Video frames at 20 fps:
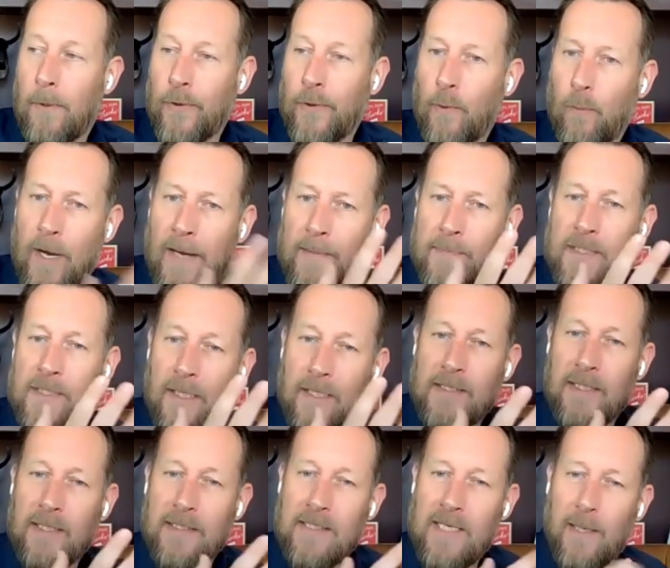their
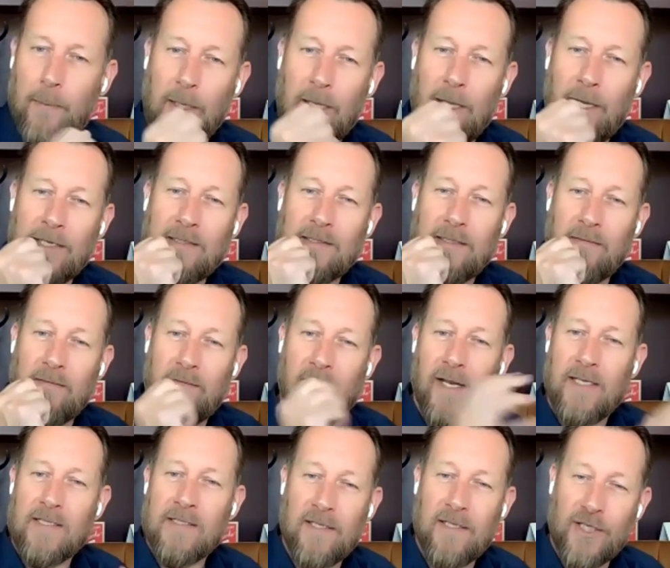website says, hey, we like to
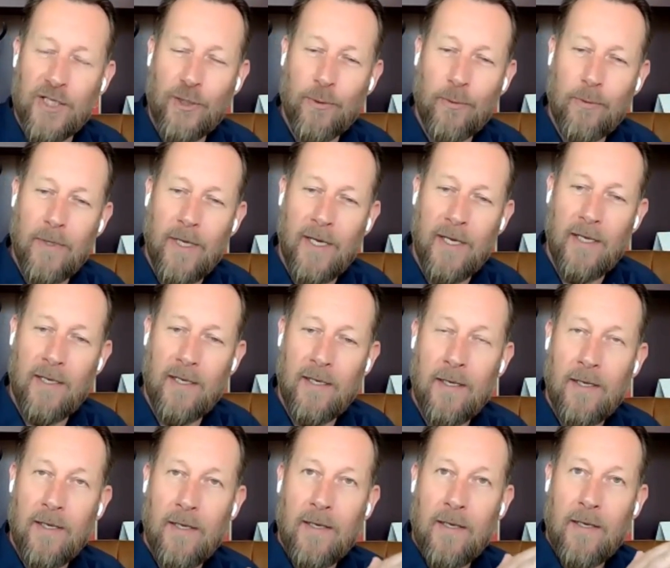invest in
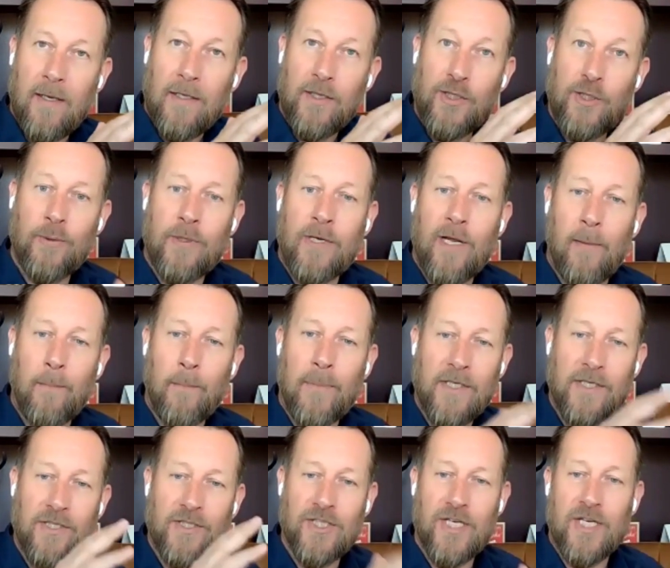new
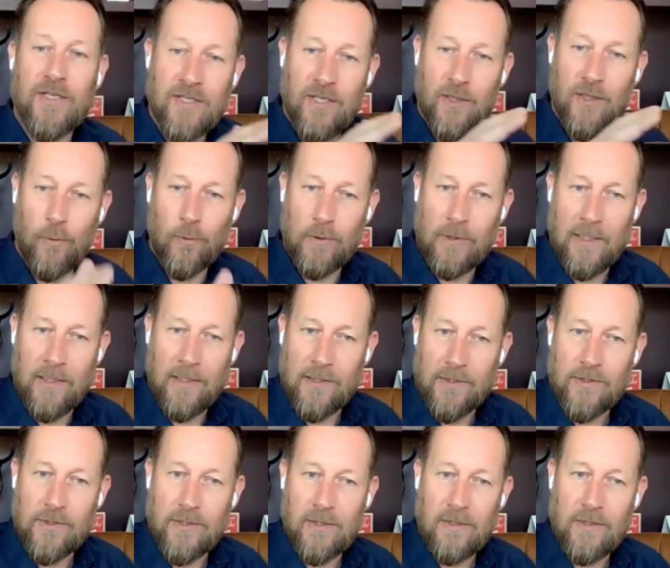companies changing old
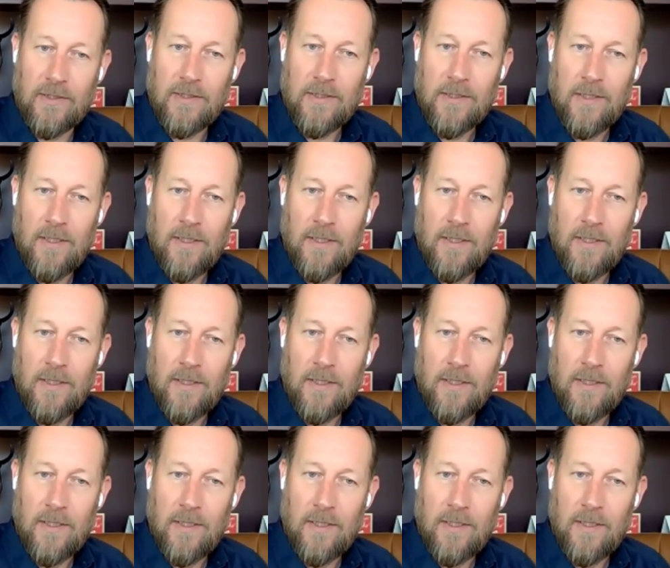industries.